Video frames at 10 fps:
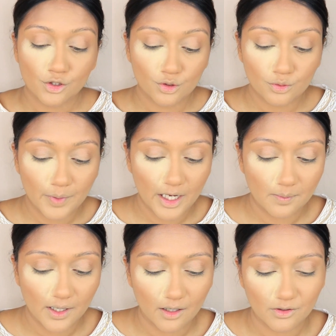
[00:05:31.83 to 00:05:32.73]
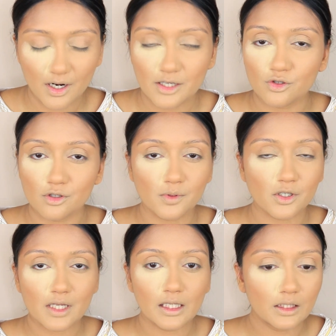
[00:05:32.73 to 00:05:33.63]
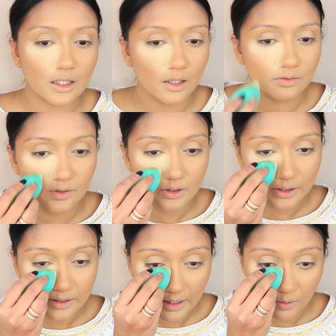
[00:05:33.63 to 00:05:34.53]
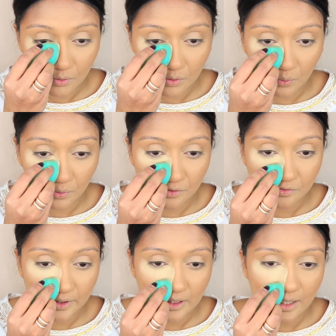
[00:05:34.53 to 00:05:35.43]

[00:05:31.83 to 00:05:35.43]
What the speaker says: to bake my under eyes just because I love the yellow tone of it.